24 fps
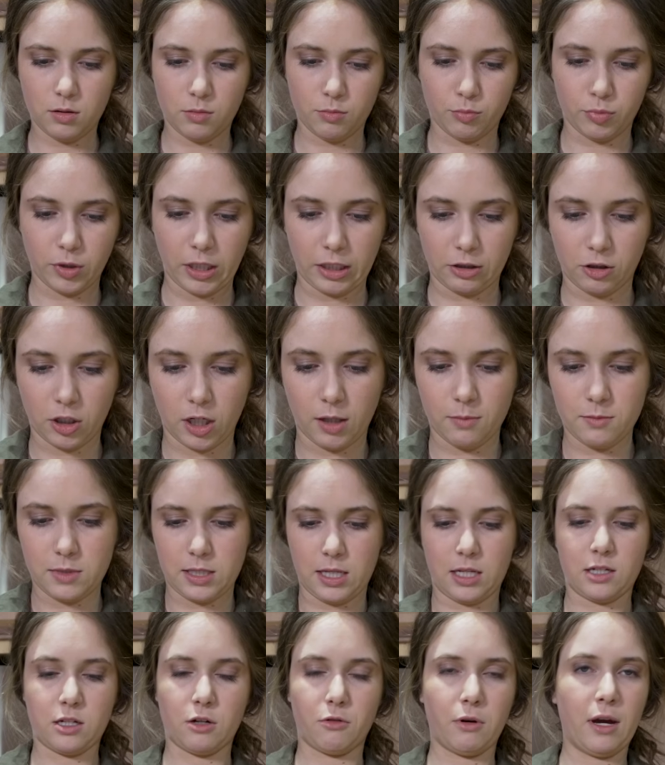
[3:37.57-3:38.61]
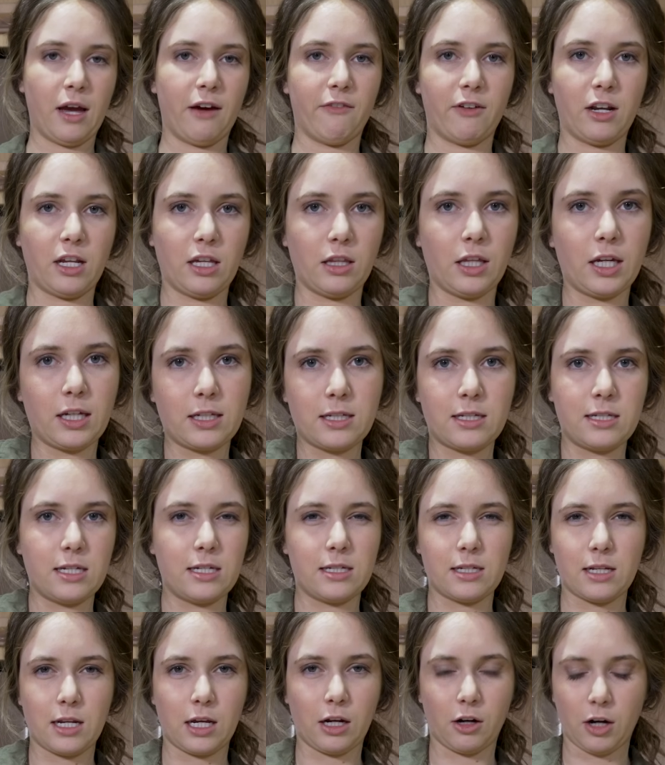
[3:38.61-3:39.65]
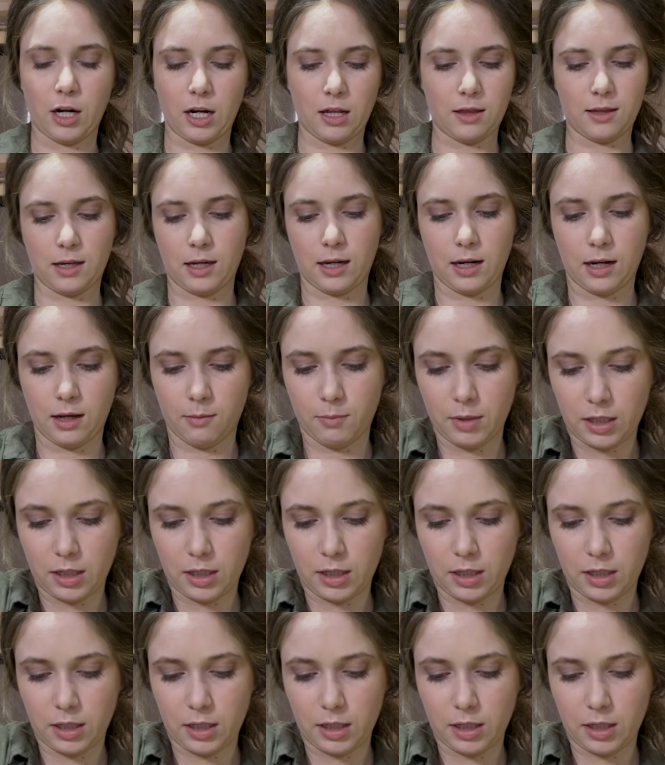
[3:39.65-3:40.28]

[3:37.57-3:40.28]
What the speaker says: breadcrumbs that don't have any like seasoning or anything in it,